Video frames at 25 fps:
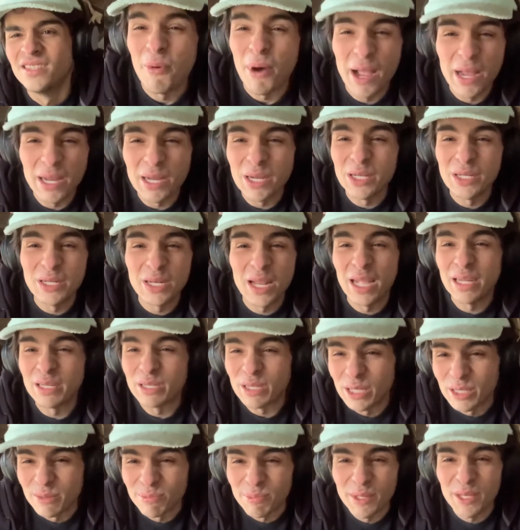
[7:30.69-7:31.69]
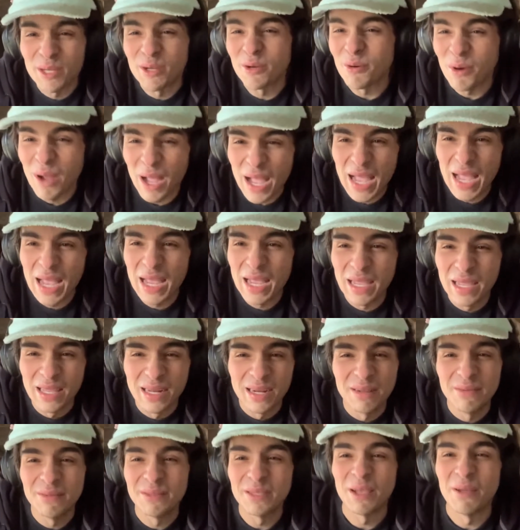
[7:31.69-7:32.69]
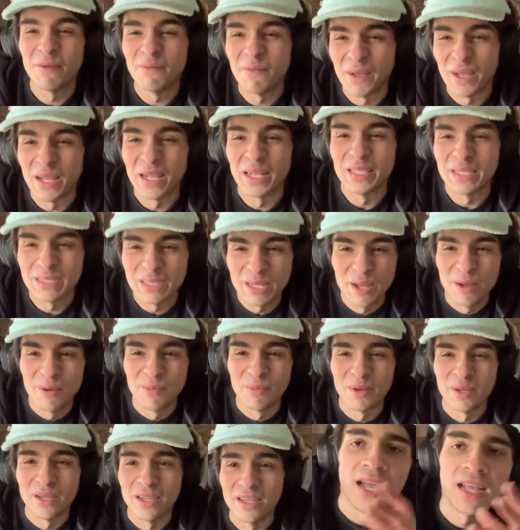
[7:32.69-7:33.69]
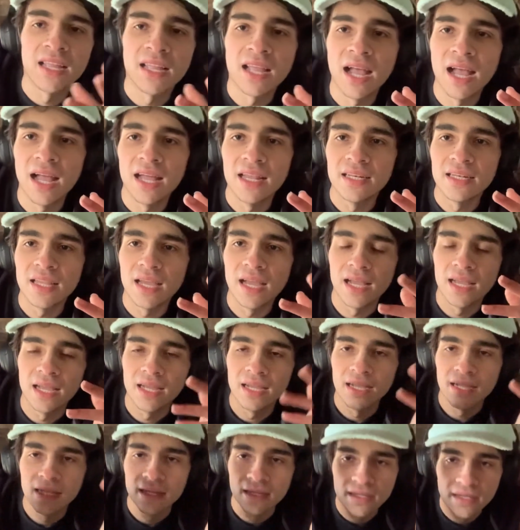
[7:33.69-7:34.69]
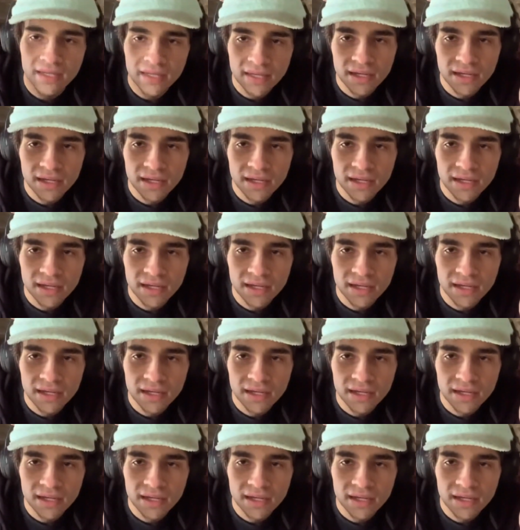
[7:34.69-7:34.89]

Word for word: Why couldn't I just be quiet? I'm so fucking stupid. I got, I, uh,